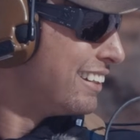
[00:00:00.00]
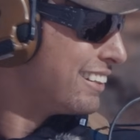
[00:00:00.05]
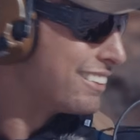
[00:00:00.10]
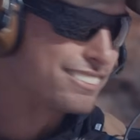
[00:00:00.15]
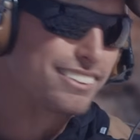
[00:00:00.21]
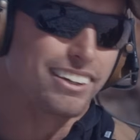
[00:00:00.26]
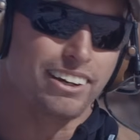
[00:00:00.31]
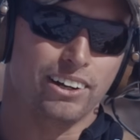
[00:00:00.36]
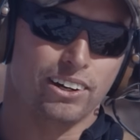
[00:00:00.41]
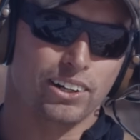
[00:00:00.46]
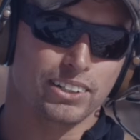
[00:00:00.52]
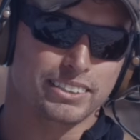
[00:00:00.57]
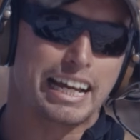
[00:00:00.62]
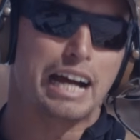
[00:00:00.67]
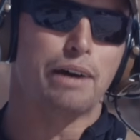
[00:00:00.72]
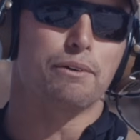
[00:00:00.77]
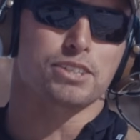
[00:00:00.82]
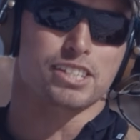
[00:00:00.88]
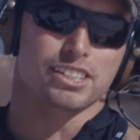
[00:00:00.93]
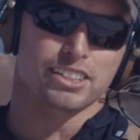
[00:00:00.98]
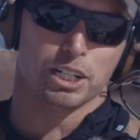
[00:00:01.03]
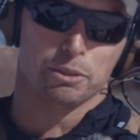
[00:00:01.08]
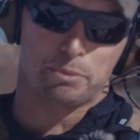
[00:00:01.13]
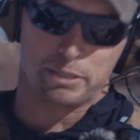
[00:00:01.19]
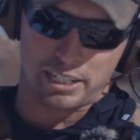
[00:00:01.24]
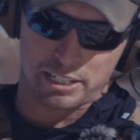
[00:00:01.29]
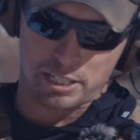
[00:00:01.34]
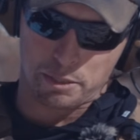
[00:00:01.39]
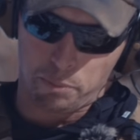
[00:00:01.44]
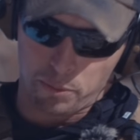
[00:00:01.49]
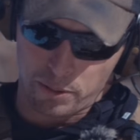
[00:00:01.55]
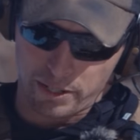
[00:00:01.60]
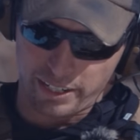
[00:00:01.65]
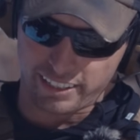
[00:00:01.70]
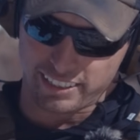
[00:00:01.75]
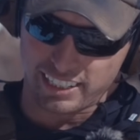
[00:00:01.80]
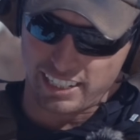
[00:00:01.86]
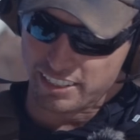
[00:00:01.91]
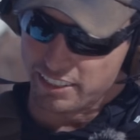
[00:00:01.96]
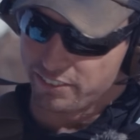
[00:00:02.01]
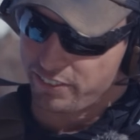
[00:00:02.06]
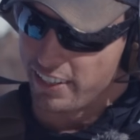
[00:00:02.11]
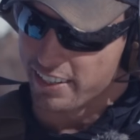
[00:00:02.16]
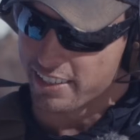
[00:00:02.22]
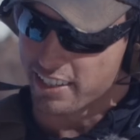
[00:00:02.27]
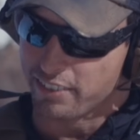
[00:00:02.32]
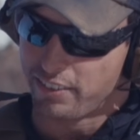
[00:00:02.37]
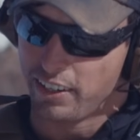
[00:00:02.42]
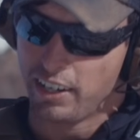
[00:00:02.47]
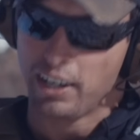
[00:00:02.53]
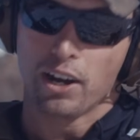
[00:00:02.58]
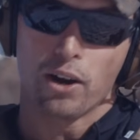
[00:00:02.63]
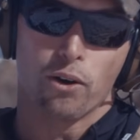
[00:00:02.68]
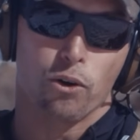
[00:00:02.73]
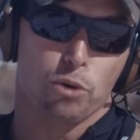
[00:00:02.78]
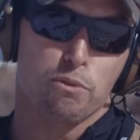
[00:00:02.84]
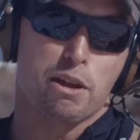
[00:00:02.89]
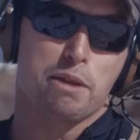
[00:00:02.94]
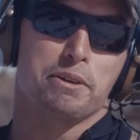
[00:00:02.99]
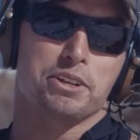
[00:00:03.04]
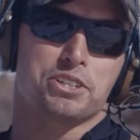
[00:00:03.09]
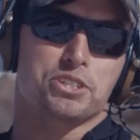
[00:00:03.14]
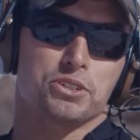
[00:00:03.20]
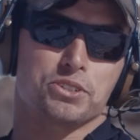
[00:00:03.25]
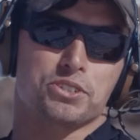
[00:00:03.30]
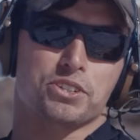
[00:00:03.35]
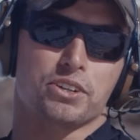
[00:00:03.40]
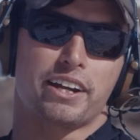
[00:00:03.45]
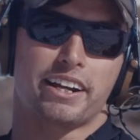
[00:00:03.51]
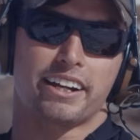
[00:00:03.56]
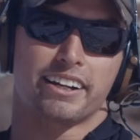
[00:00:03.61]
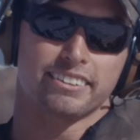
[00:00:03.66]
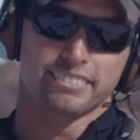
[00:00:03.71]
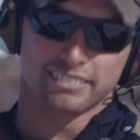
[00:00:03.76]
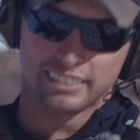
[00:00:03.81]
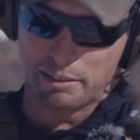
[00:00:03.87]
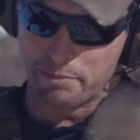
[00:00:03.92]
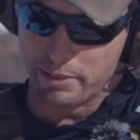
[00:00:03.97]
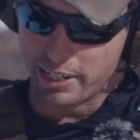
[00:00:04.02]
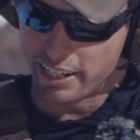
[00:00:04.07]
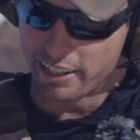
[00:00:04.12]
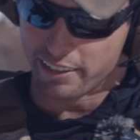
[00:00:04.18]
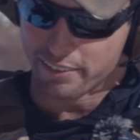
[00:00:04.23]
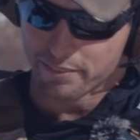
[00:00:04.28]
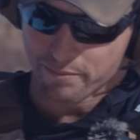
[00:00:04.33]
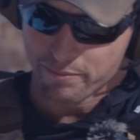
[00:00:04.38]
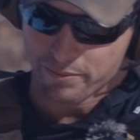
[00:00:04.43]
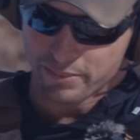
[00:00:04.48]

So that was a little bit disappointing, Cloud Defensive. Or maybe it's user error, let me know.